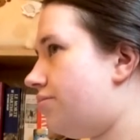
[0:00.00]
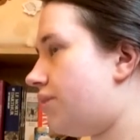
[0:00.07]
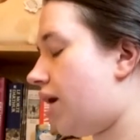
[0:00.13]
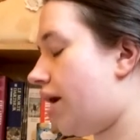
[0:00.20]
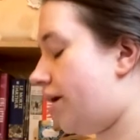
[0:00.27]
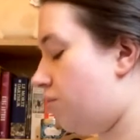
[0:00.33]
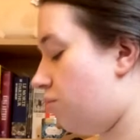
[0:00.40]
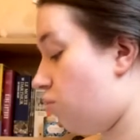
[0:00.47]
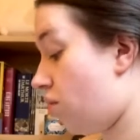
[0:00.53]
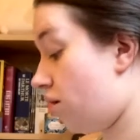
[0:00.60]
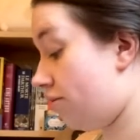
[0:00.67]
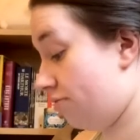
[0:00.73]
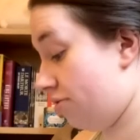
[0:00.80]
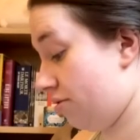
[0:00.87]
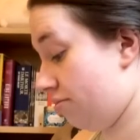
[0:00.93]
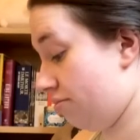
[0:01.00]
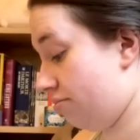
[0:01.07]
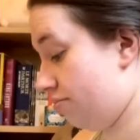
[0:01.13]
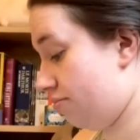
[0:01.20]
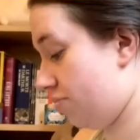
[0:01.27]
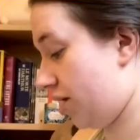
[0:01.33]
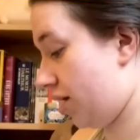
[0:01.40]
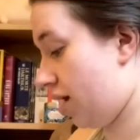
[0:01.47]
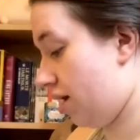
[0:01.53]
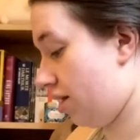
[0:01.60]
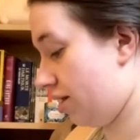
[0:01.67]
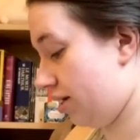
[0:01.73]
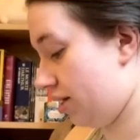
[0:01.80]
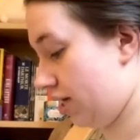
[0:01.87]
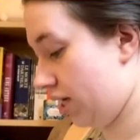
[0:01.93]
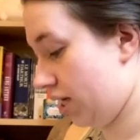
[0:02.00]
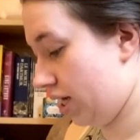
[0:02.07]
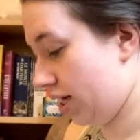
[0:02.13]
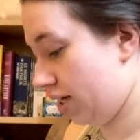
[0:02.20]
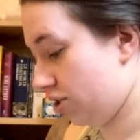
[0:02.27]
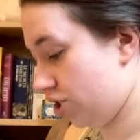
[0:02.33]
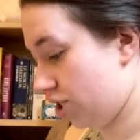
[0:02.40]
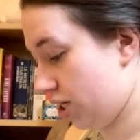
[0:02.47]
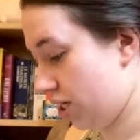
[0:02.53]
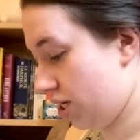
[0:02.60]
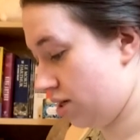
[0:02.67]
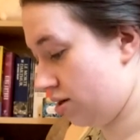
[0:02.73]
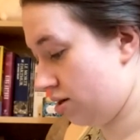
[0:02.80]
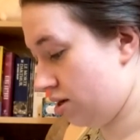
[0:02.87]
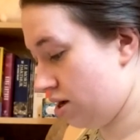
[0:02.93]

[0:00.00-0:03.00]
I Am One of Them by Ali and AJ.